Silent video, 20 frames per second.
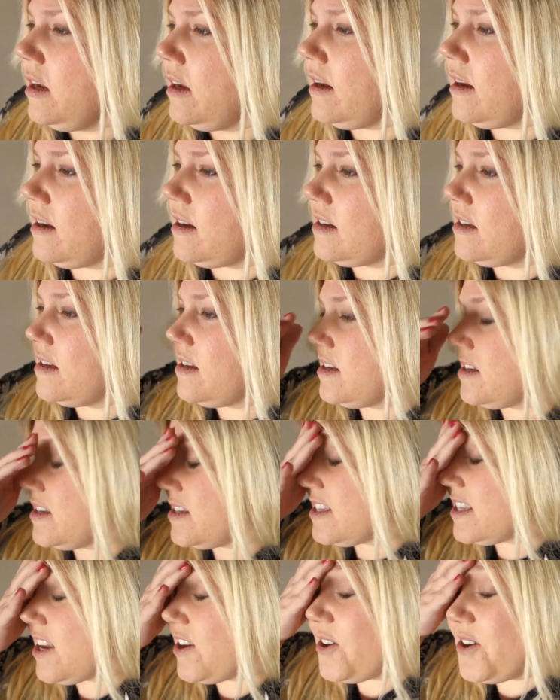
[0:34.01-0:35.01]
Uh,
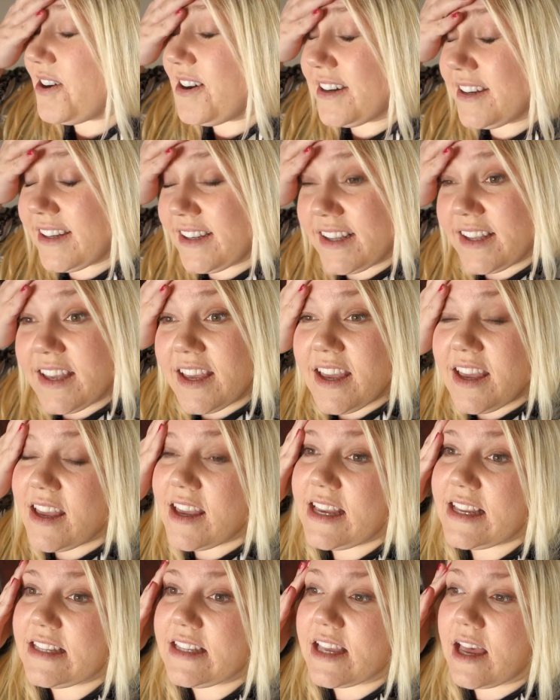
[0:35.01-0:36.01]
so
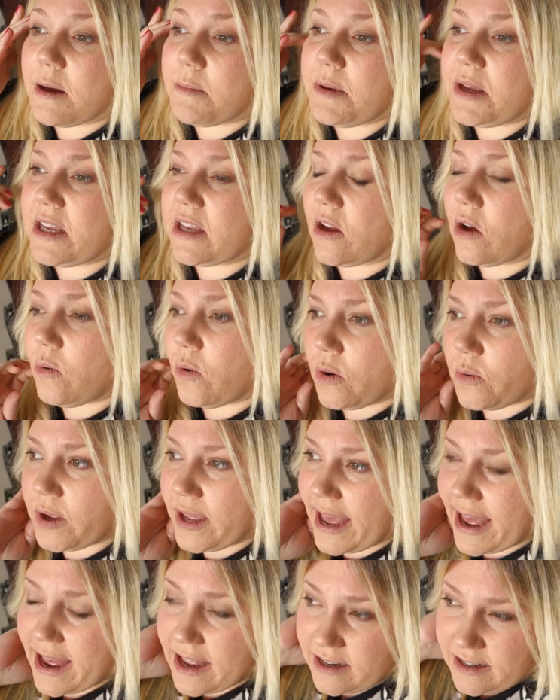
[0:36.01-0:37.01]
he's coming. What we
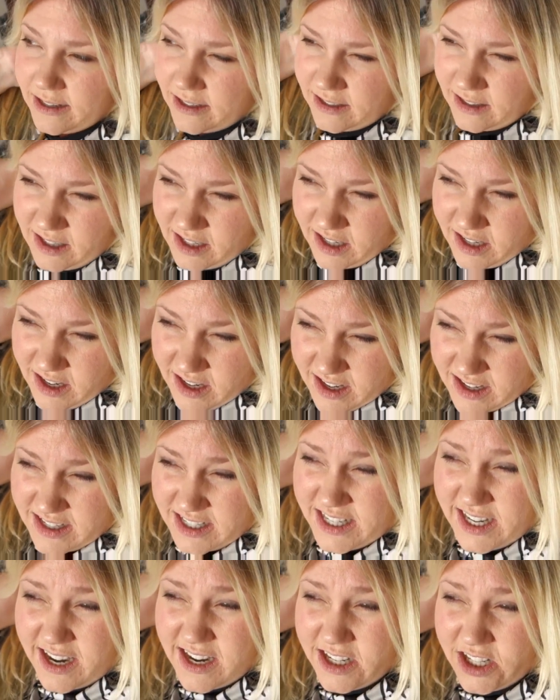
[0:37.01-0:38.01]
had
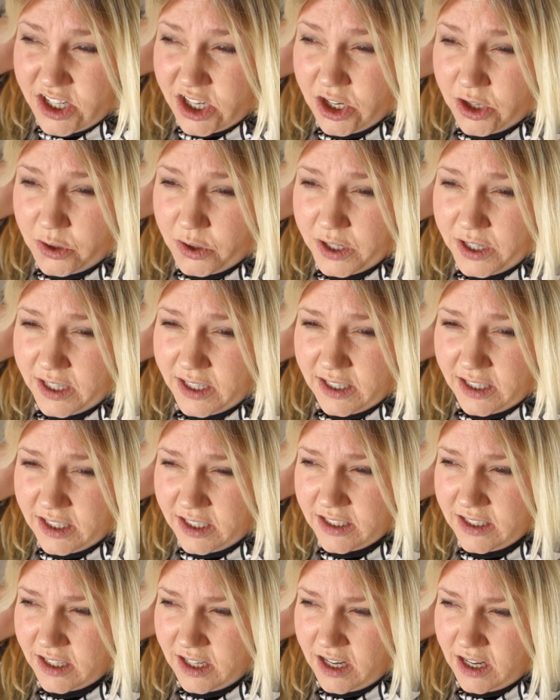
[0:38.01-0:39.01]
done to it,
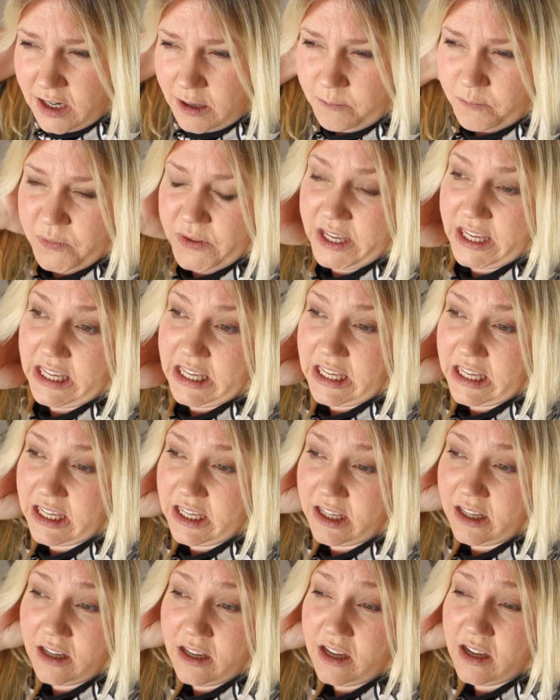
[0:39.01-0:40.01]
um,
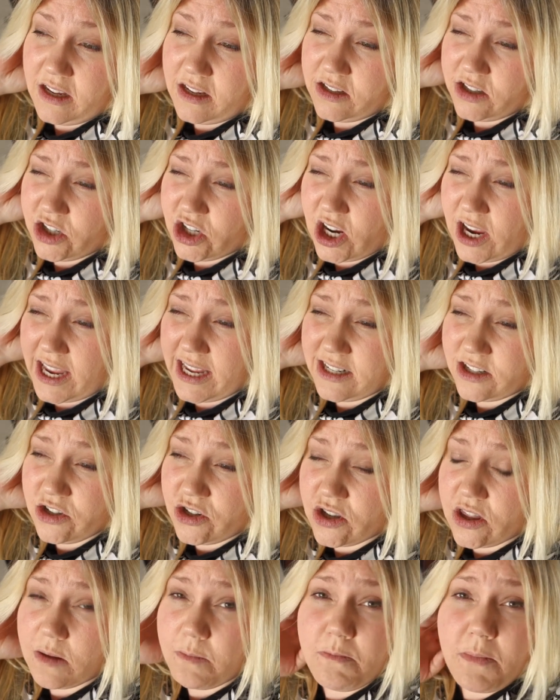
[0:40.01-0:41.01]
he
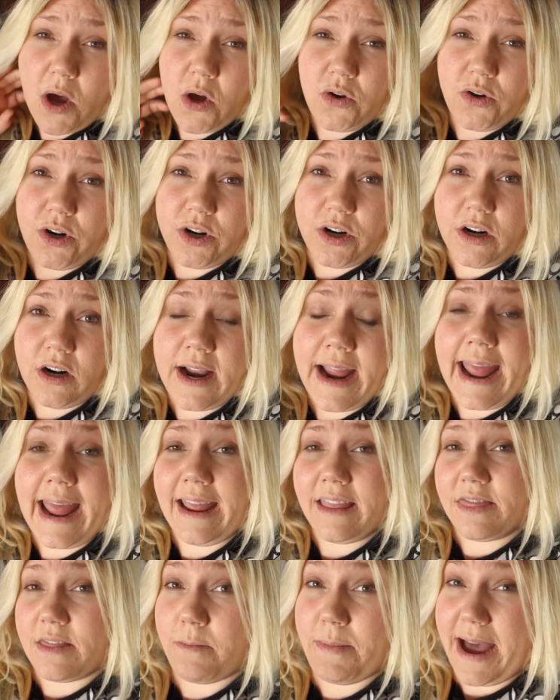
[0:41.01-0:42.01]
changed the motor
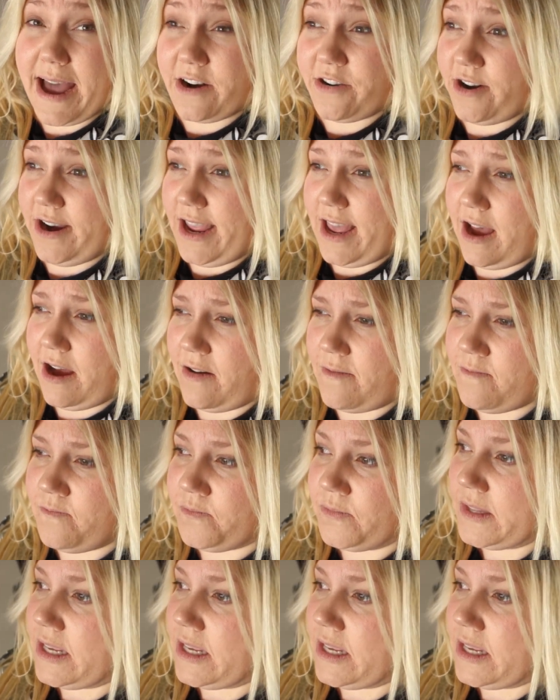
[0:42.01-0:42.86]
and the battery out.